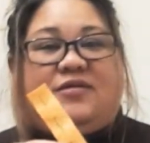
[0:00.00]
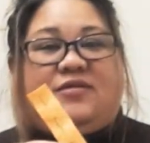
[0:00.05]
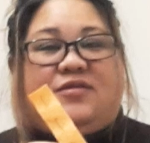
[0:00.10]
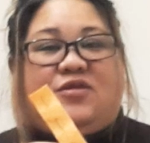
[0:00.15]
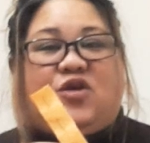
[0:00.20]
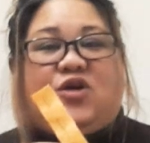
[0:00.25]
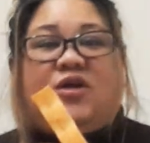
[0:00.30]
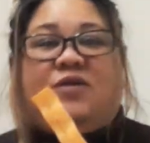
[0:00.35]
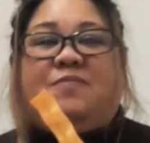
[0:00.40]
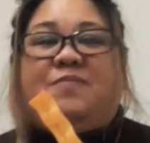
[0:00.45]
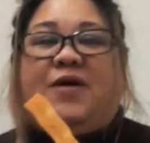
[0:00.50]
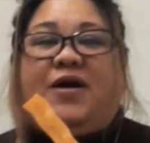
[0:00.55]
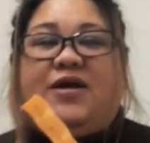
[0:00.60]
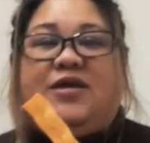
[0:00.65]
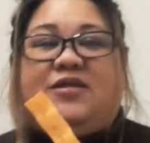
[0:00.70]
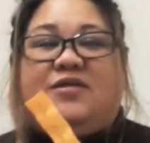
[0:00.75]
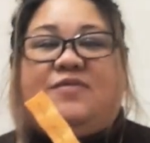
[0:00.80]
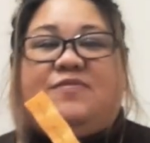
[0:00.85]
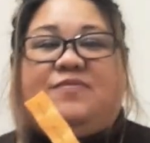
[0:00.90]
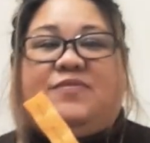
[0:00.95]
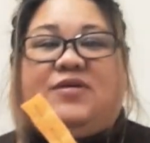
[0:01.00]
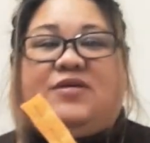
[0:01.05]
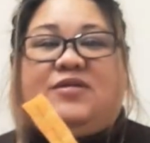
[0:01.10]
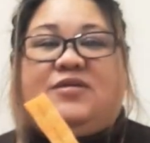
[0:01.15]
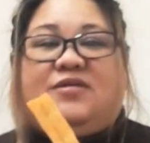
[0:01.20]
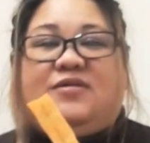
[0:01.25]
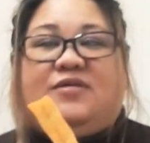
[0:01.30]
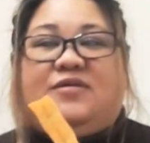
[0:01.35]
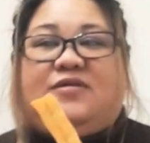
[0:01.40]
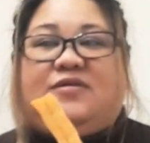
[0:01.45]
You can buy them in
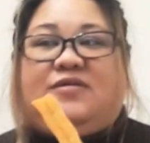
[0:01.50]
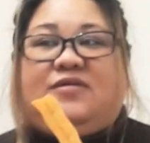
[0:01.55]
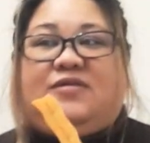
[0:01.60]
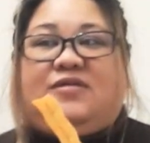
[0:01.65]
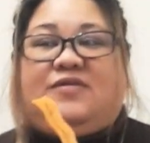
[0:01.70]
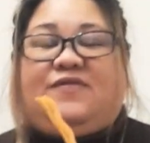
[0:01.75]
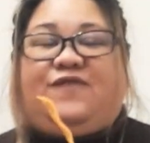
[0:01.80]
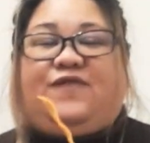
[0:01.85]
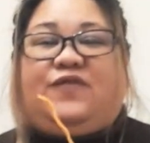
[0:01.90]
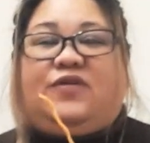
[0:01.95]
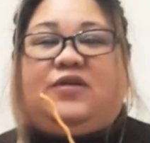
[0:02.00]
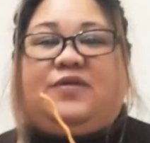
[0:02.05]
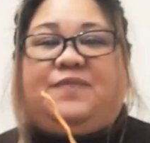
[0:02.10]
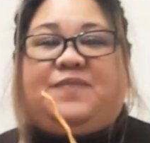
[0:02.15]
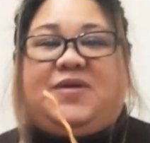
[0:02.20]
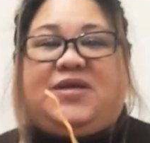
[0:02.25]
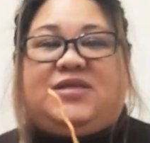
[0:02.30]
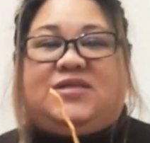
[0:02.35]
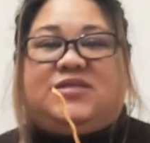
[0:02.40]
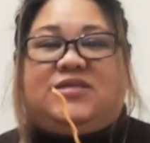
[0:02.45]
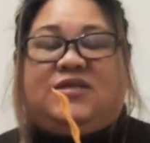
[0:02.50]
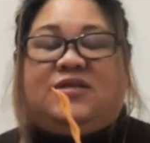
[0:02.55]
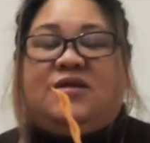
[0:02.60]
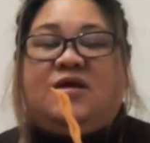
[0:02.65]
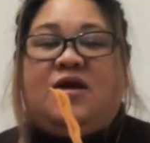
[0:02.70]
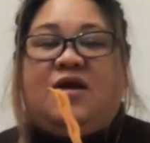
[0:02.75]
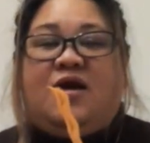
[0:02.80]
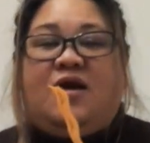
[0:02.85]
the Philippines, and